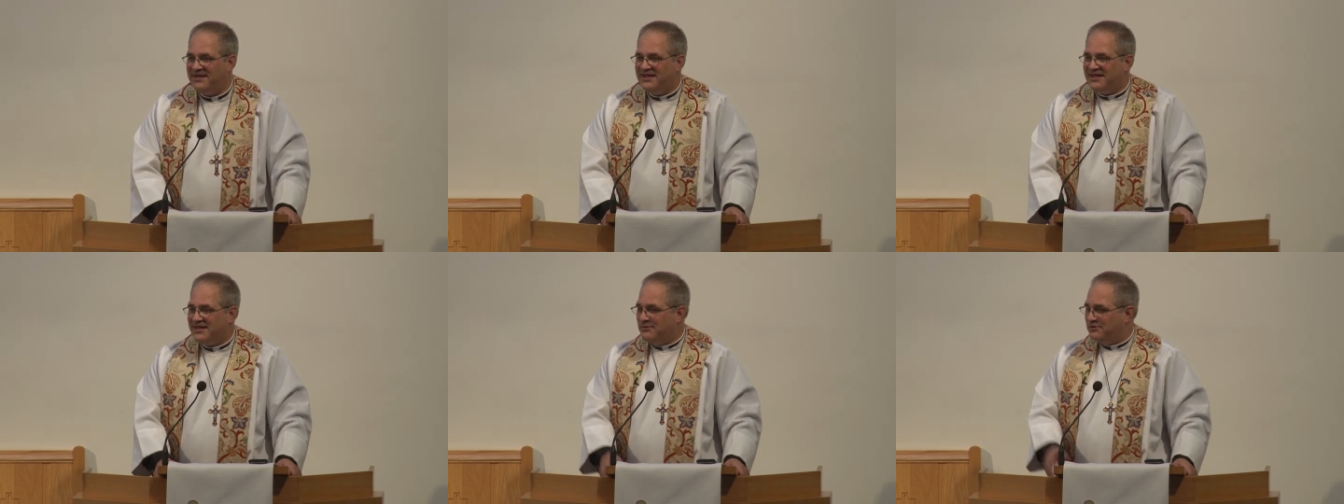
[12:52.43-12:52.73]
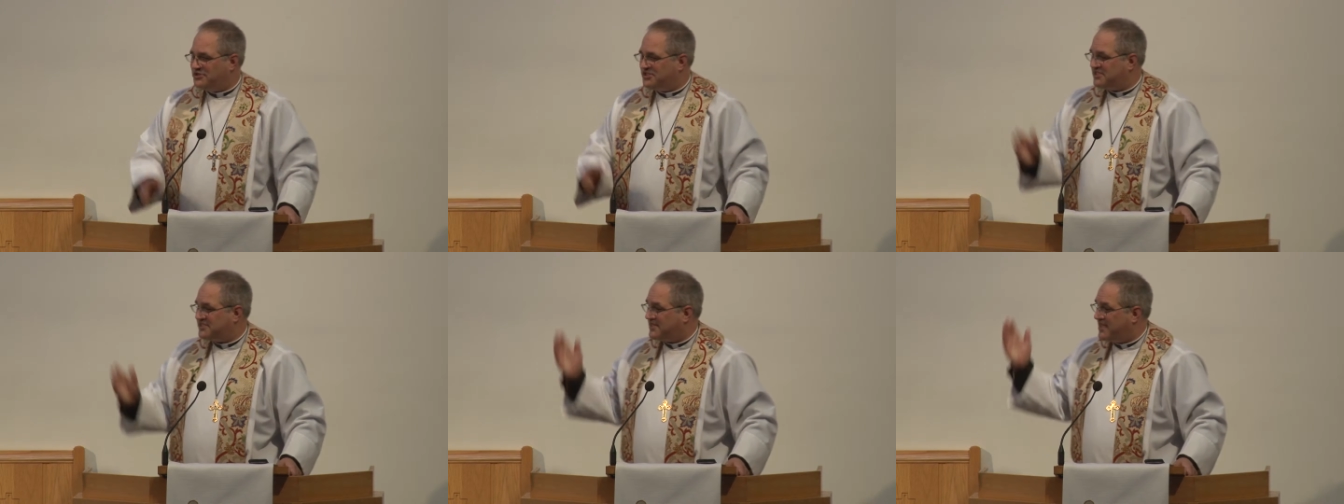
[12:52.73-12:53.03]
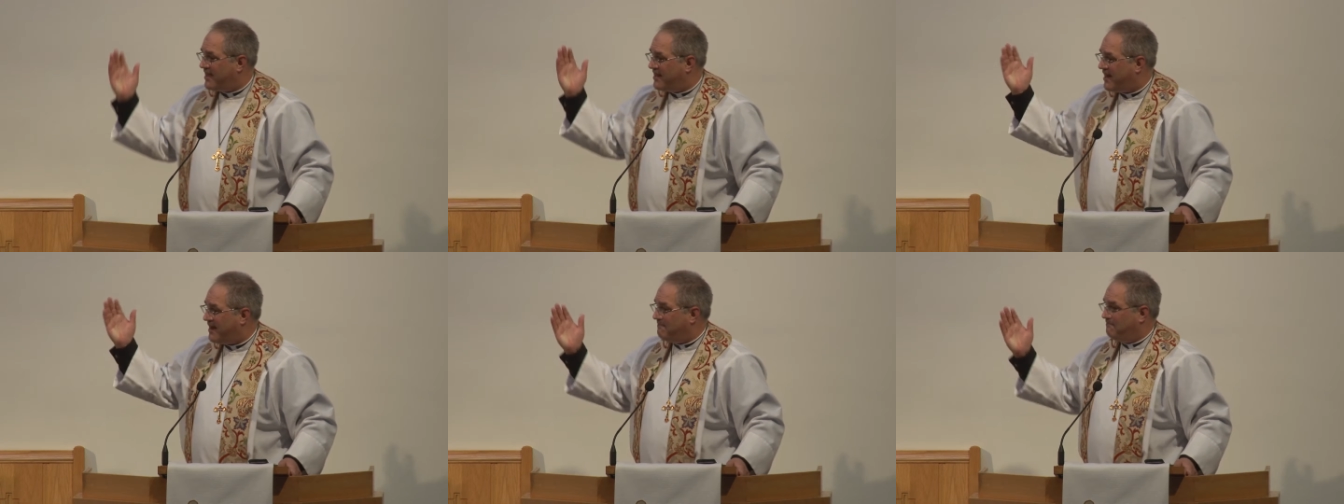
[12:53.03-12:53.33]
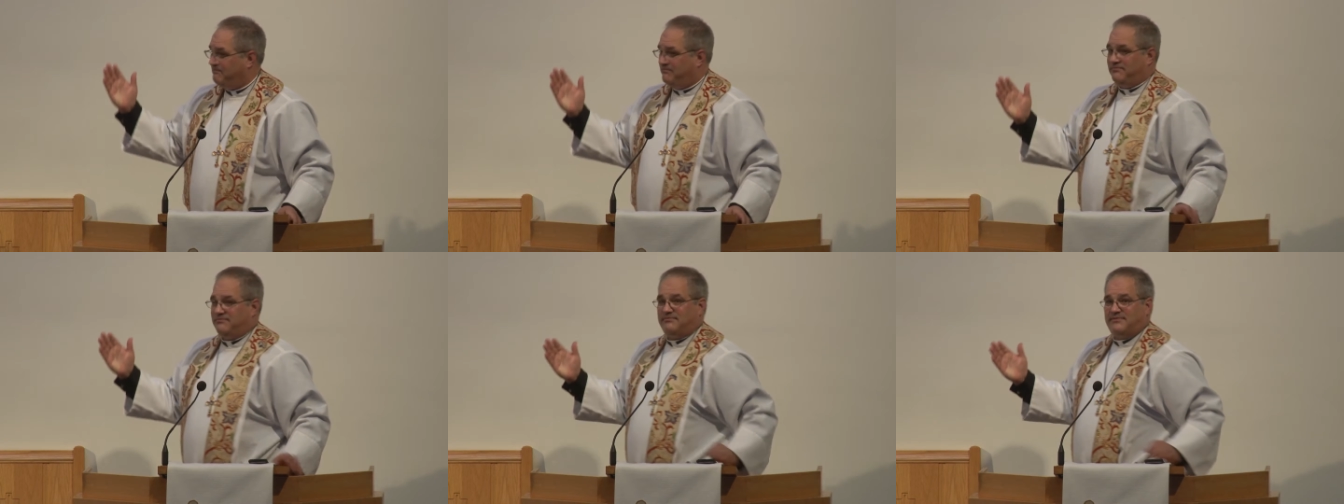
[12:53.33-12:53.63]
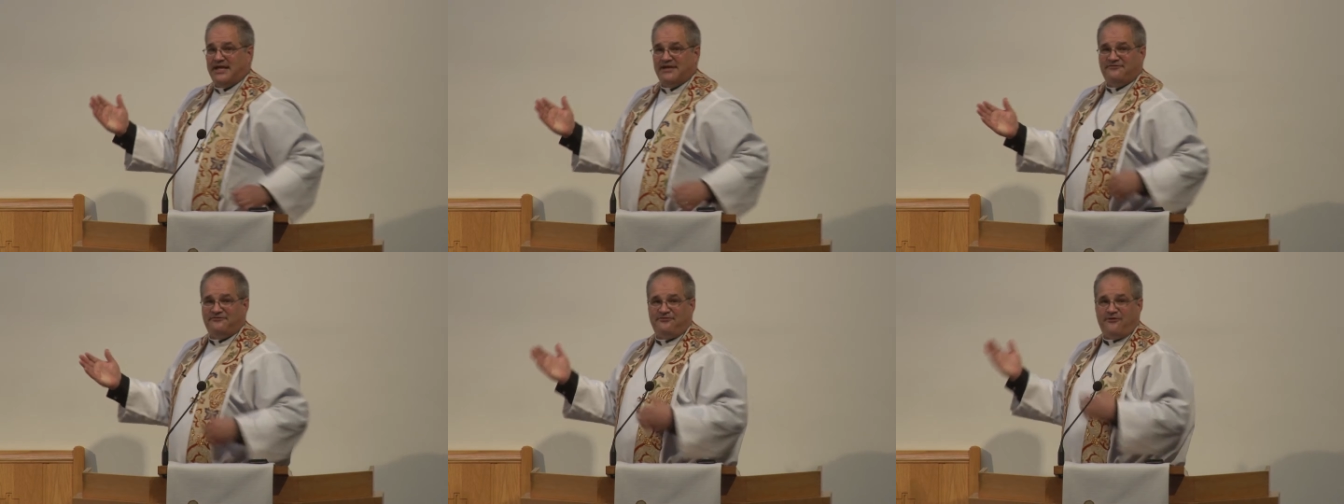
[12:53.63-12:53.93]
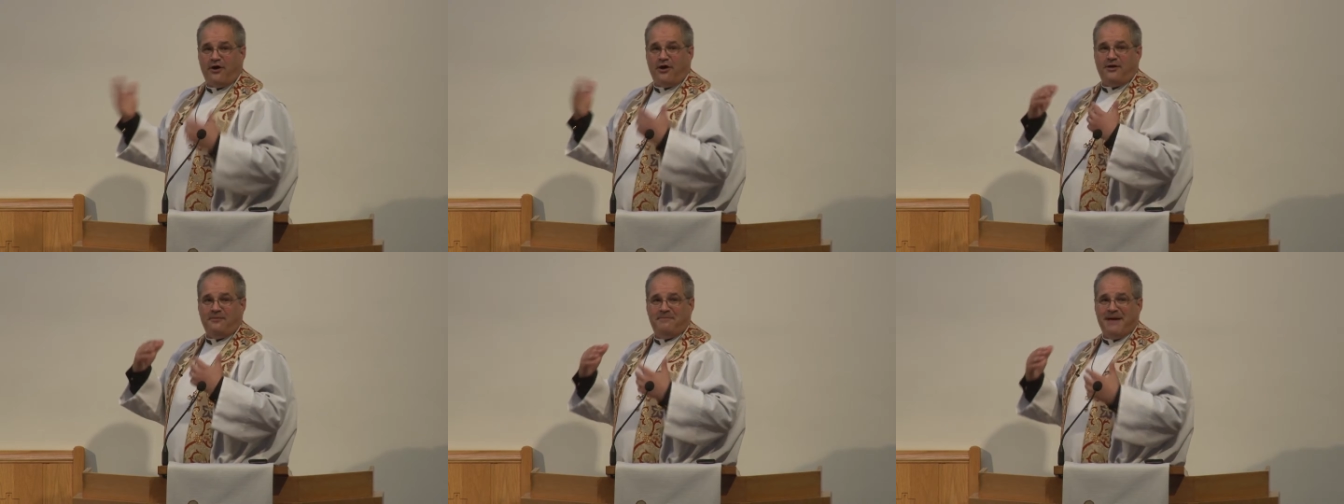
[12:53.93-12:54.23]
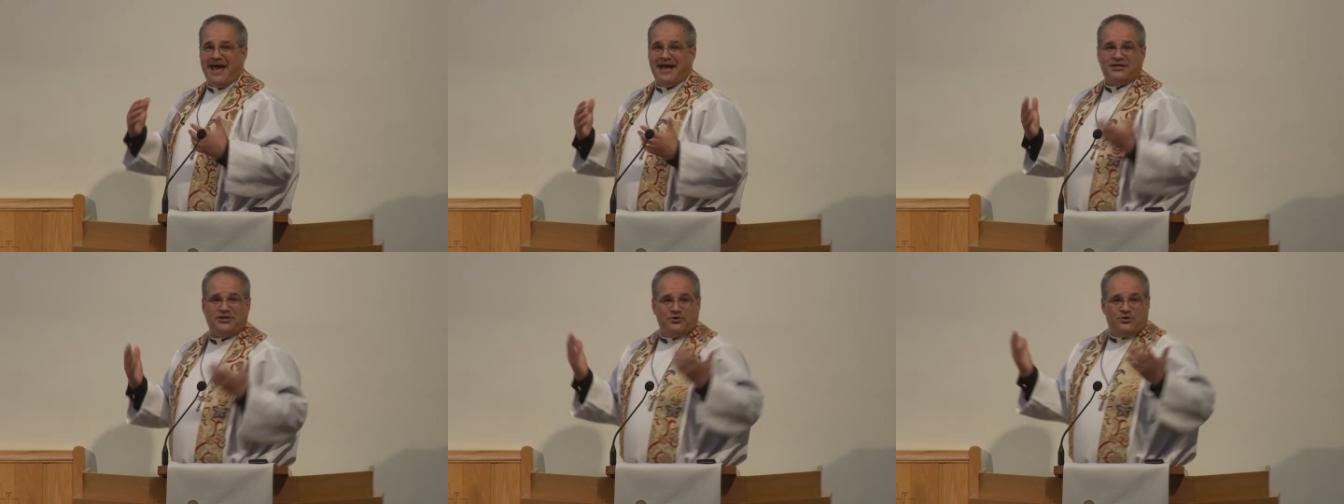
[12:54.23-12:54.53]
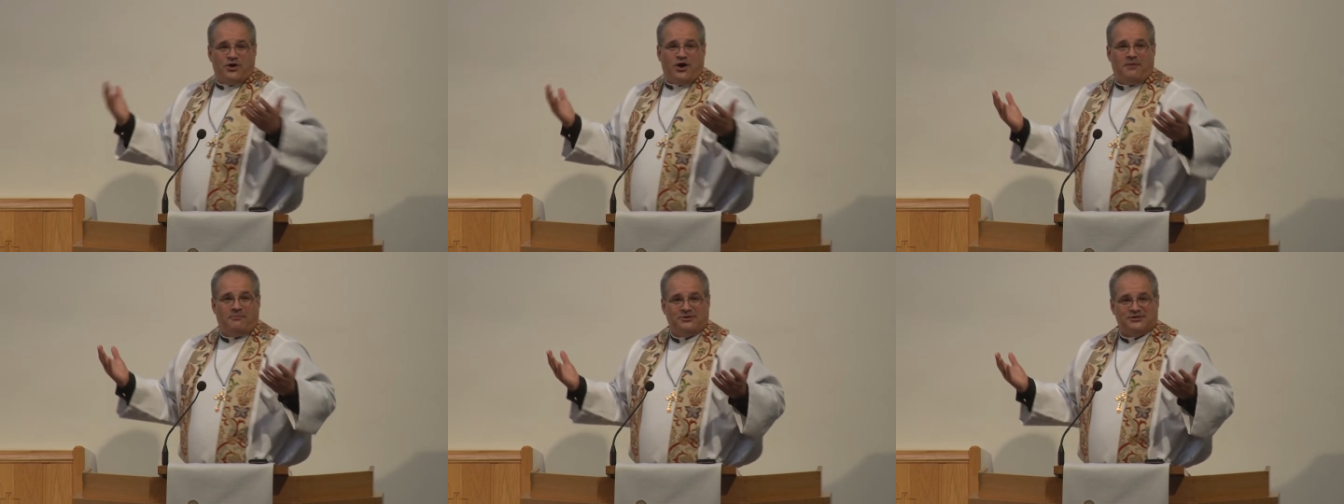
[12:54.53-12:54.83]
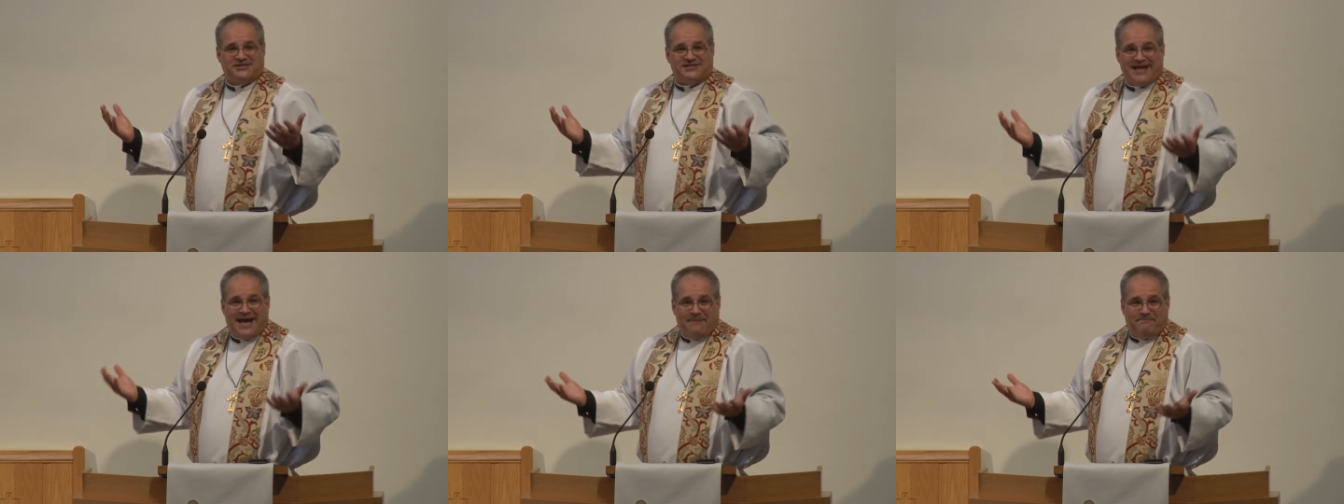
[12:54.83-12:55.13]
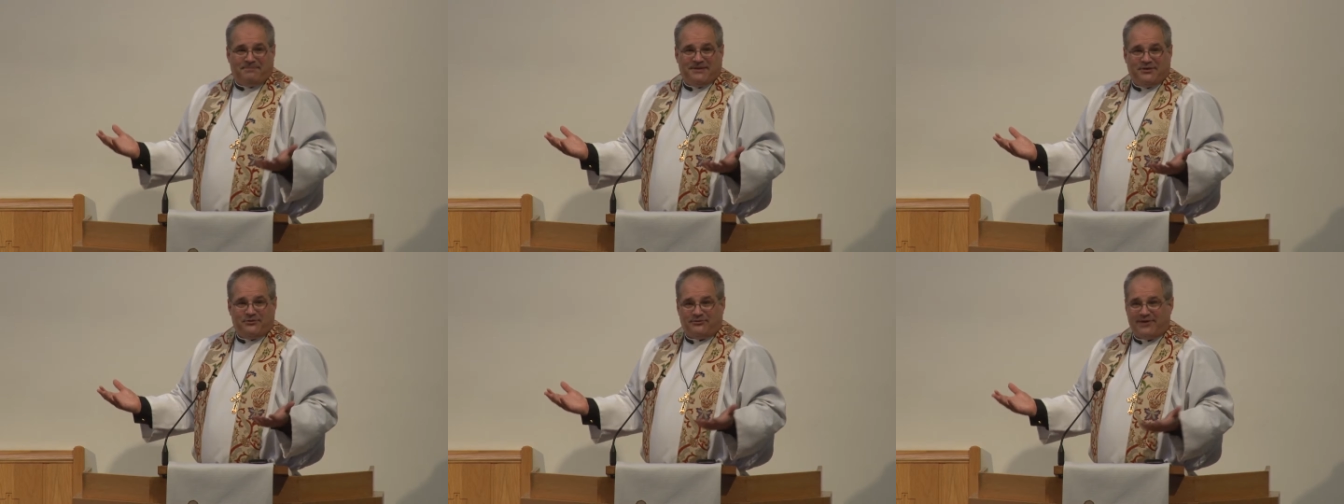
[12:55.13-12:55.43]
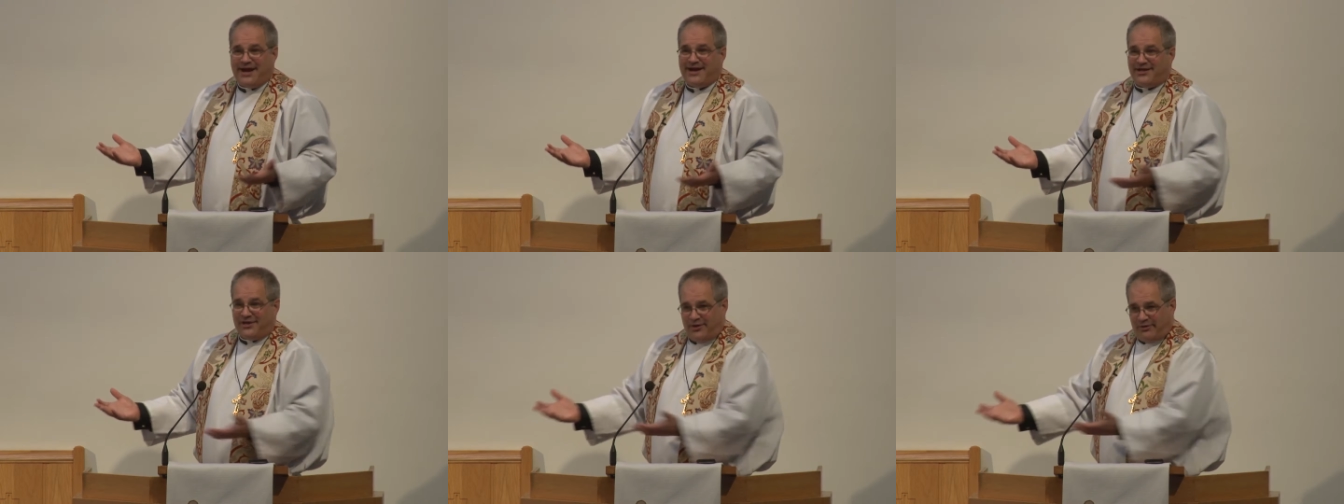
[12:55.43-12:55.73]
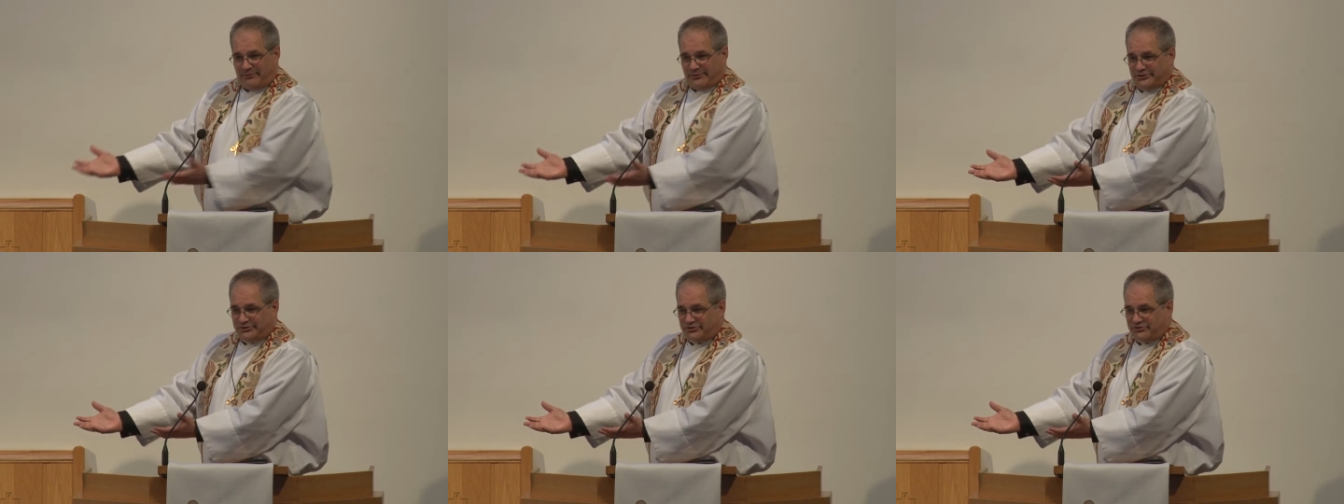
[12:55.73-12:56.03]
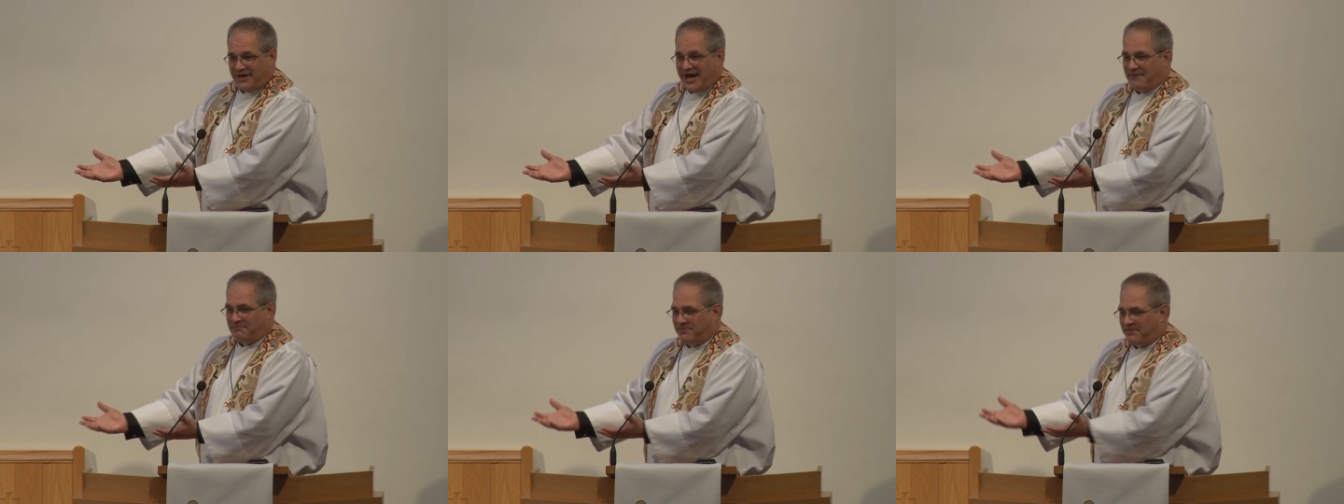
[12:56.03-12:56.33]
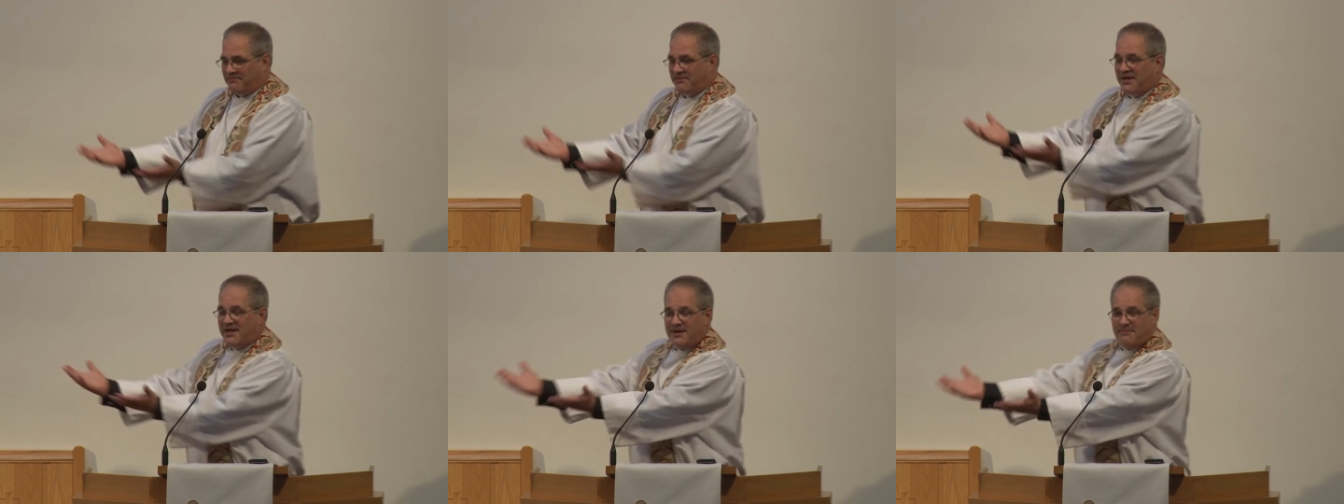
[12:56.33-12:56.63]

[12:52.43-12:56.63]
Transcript: They would just get up, they'd fall back, you'd almost not be ready, almost drop them,